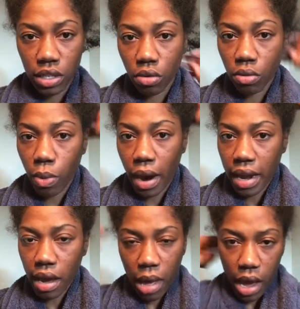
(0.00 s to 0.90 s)
So
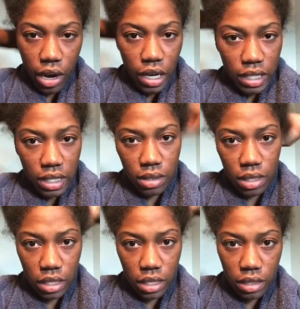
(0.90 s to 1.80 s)
right now my hair is
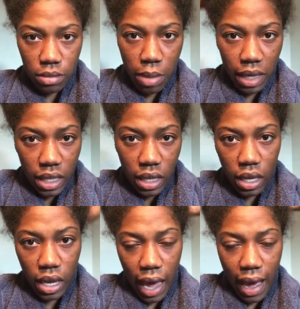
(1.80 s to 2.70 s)
basically,